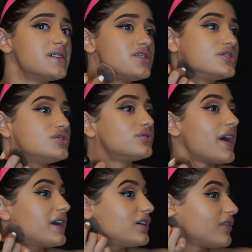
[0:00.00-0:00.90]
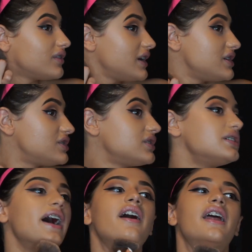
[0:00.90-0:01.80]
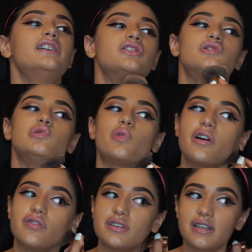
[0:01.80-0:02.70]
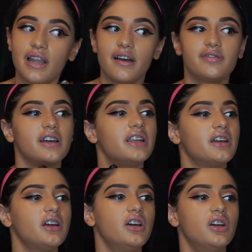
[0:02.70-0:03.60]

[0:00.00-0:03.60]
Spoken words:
to drag your foundation down, I just use whatever is left, and it